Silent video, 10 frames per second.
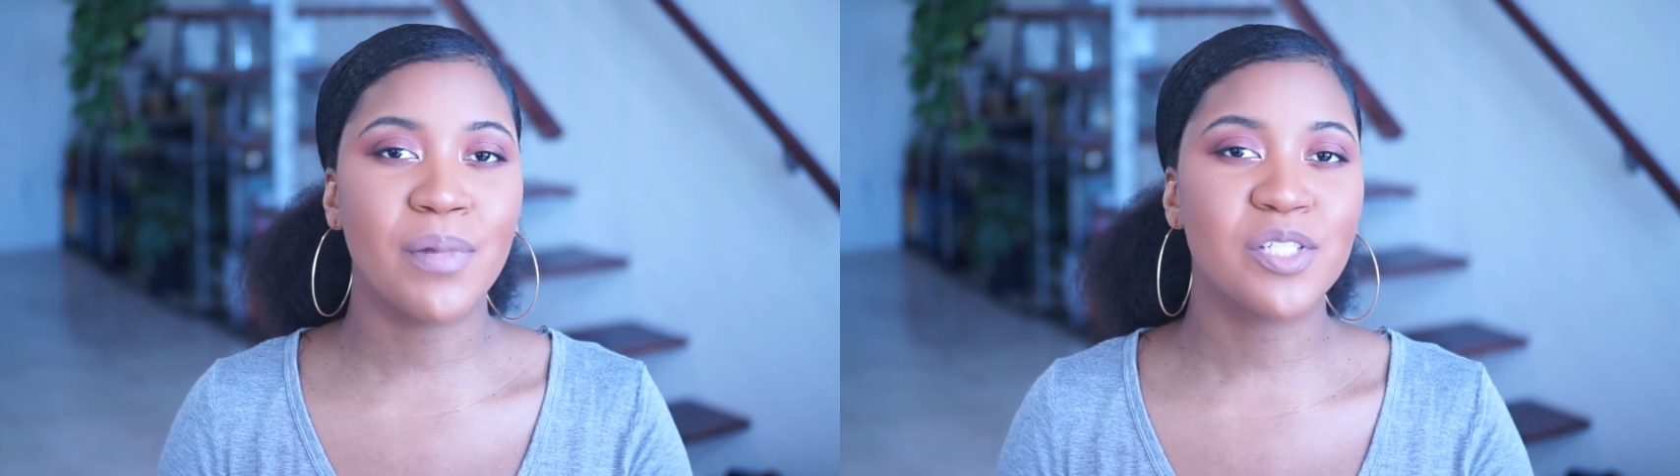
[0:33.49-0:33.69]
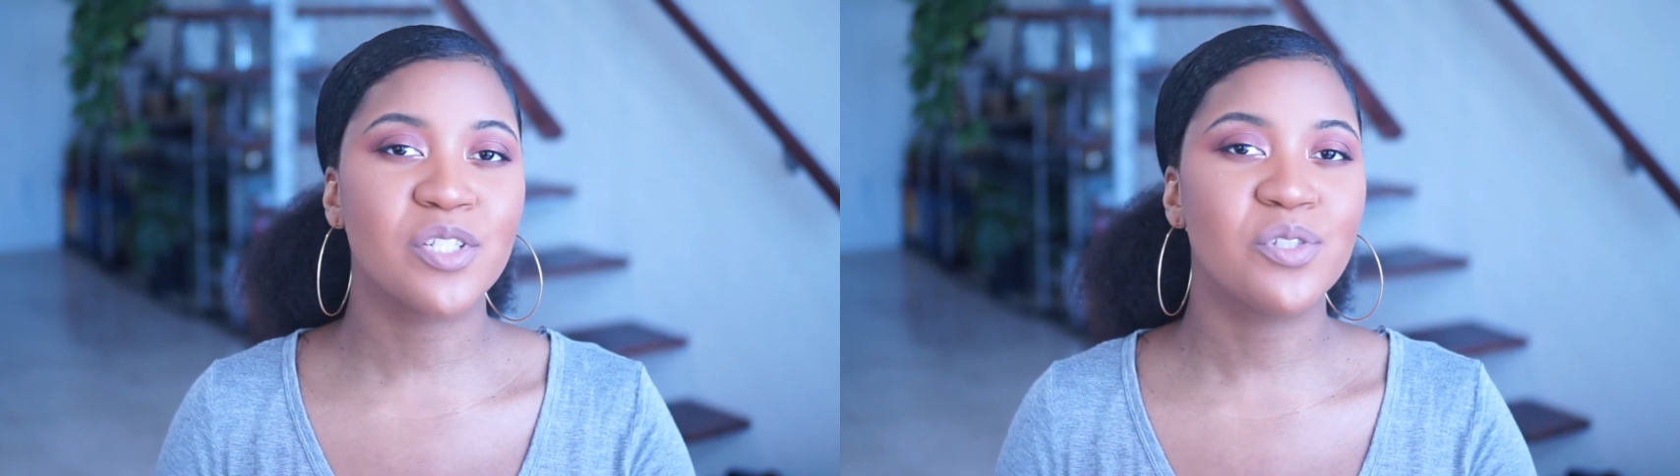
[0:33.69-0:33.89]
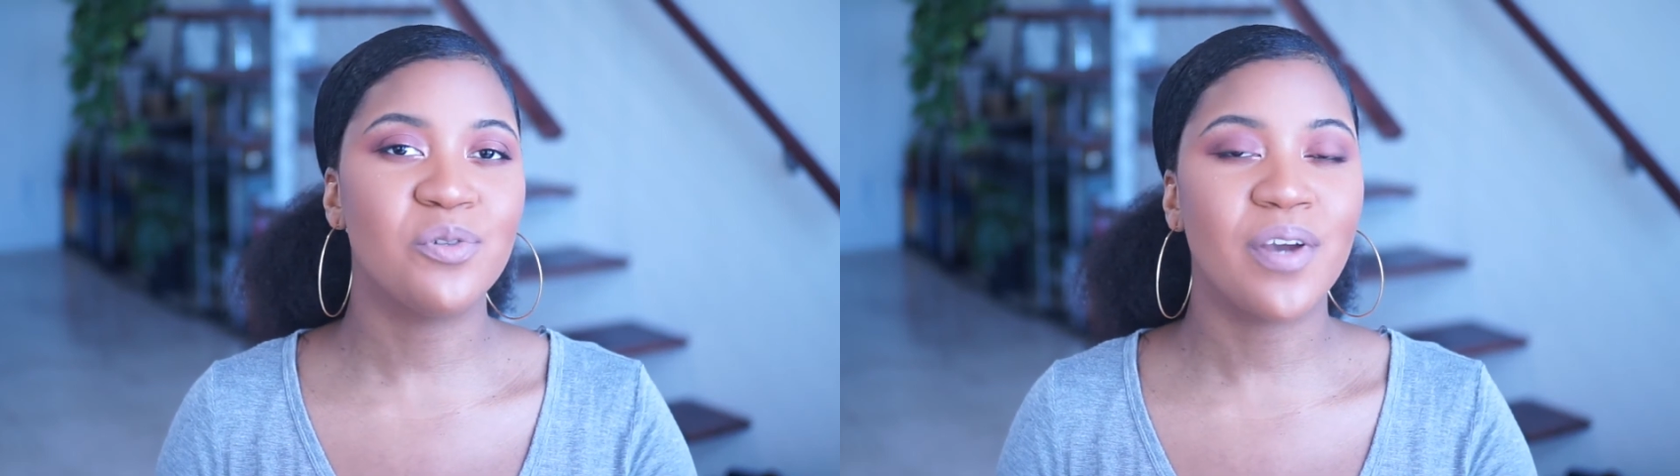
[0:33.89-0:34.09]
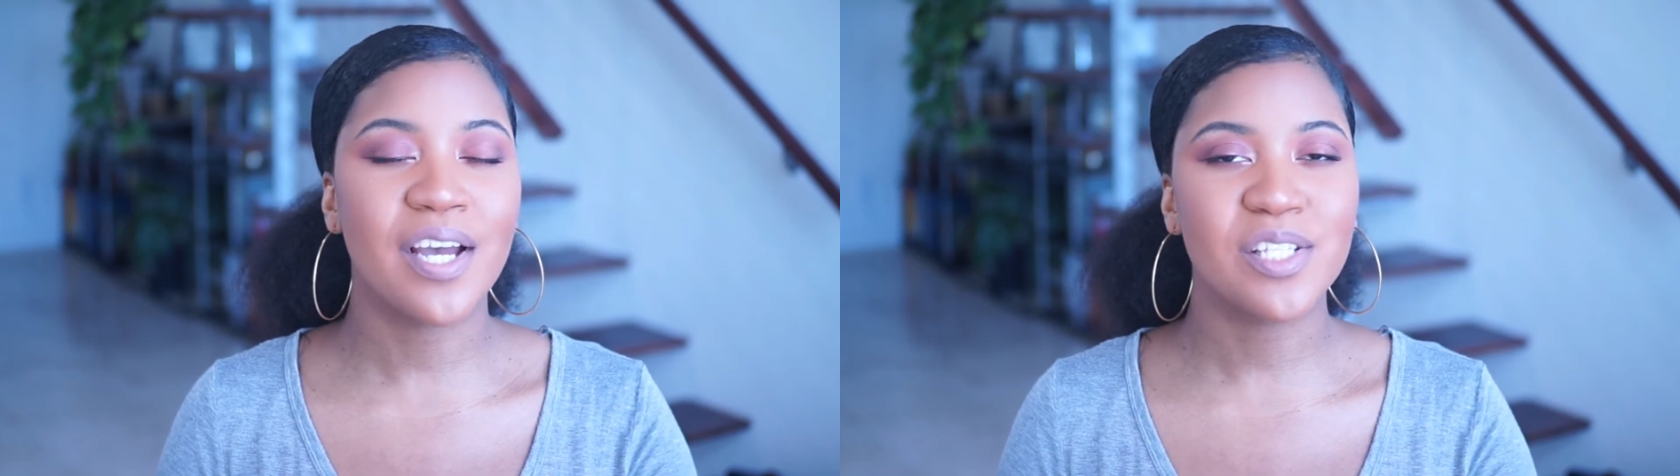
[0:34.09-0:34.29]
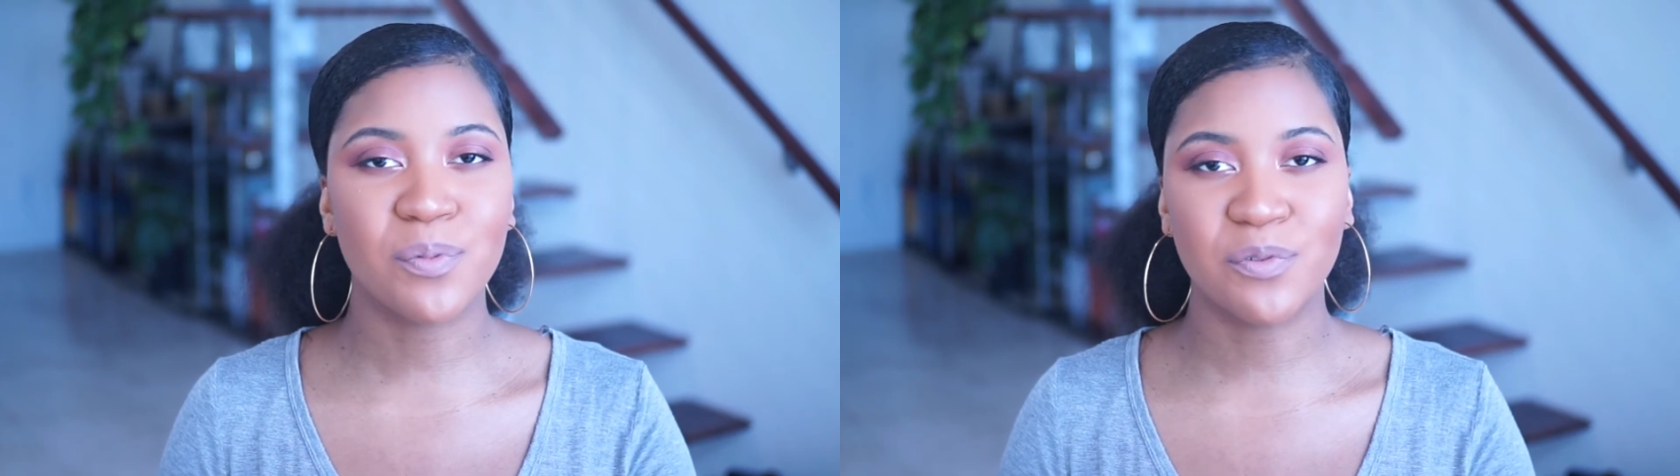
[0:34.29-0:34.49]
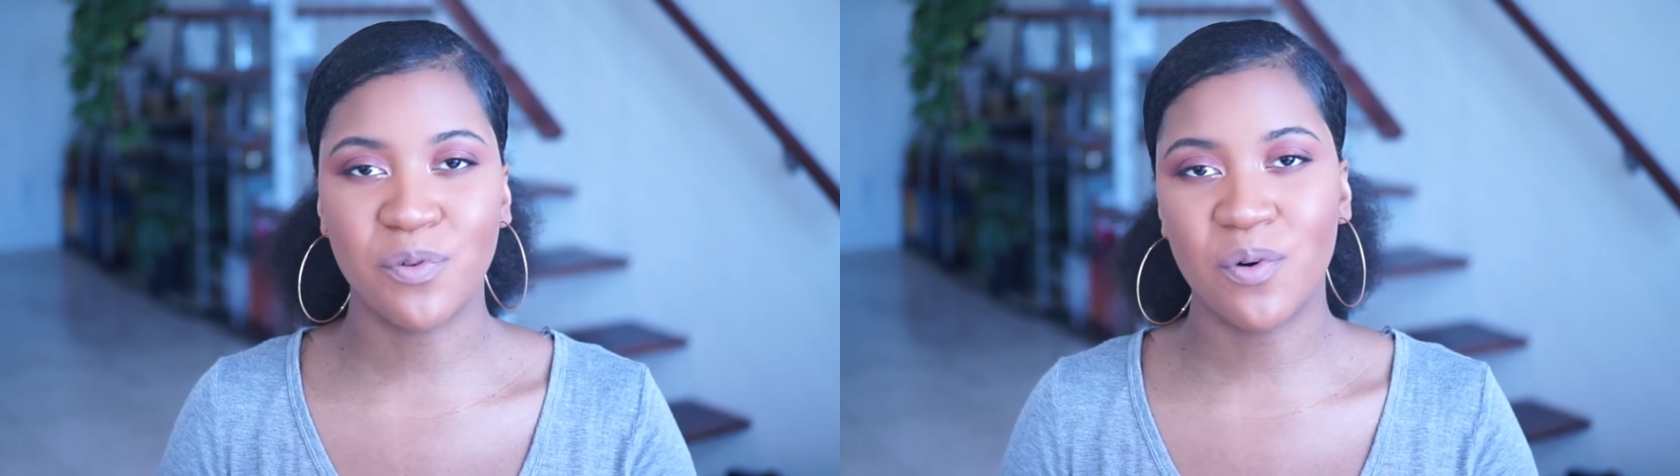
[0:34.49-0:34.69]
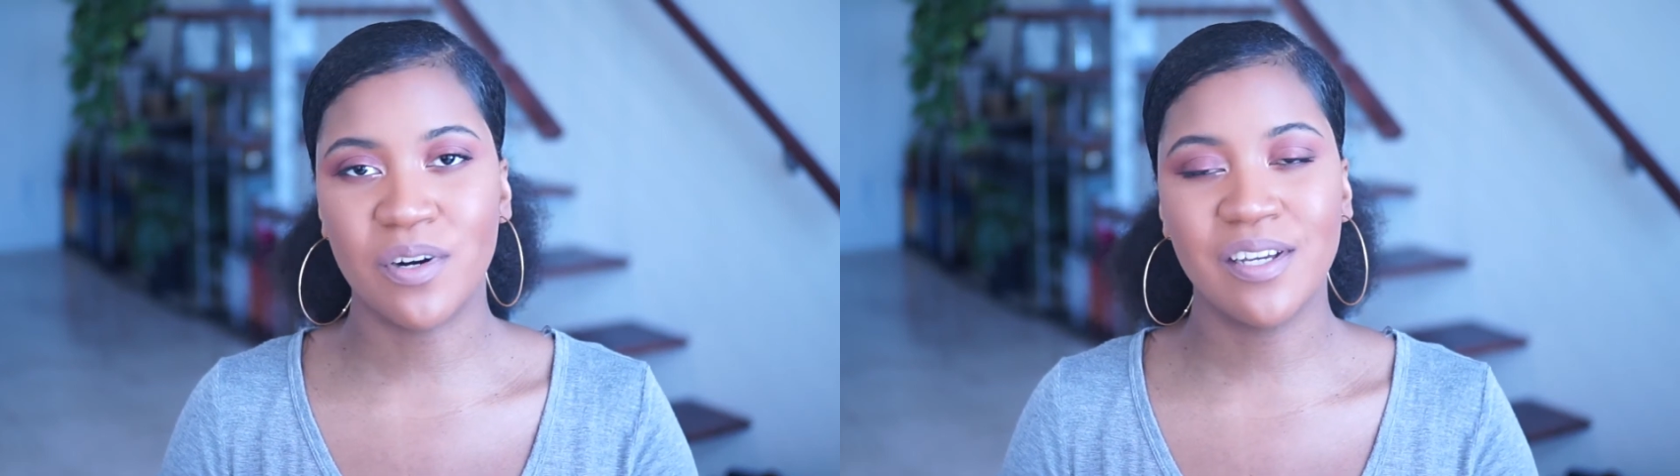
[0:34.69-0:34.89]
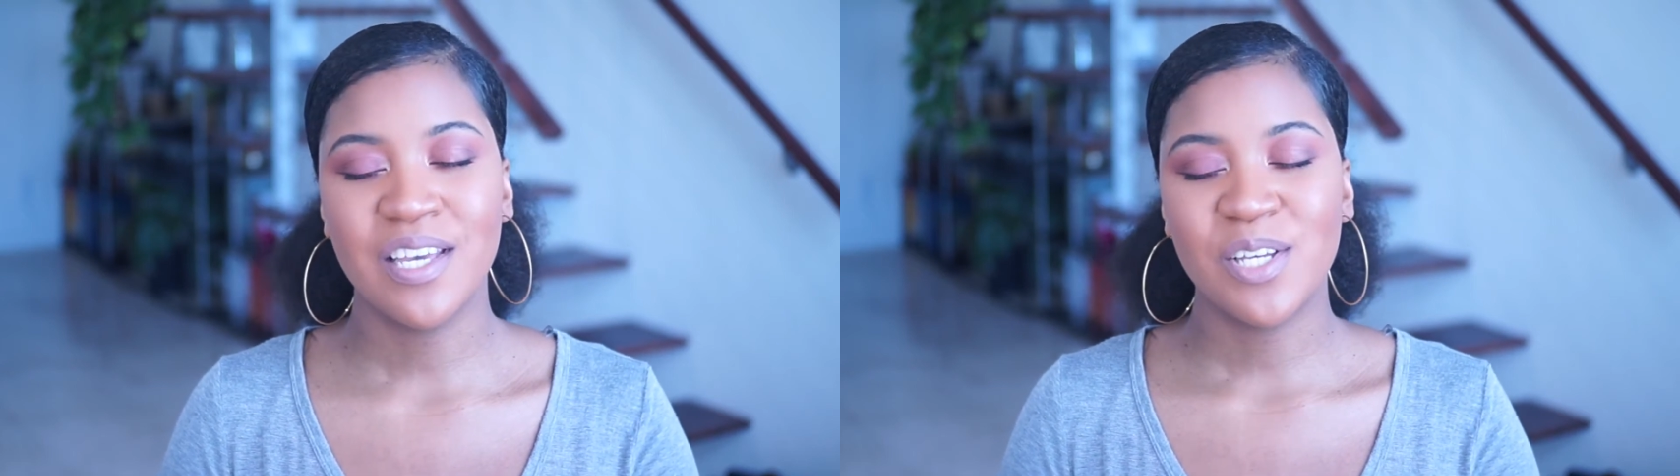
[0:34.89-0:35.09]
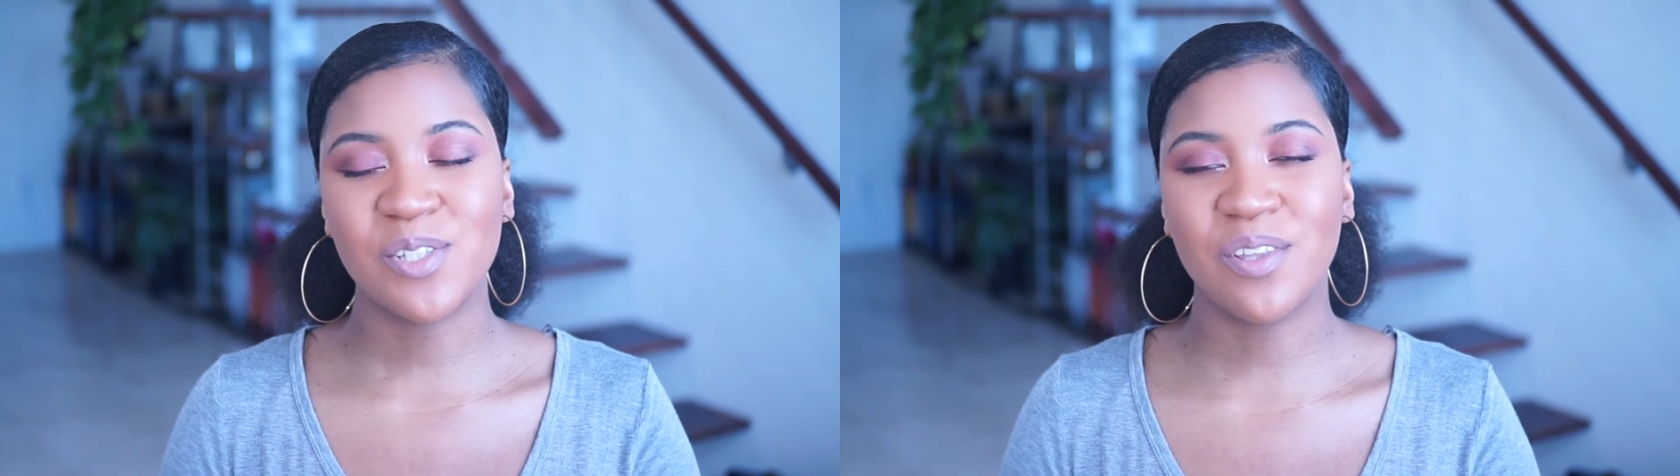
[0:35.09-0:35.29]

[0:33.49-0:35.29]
mentioned to you guys before.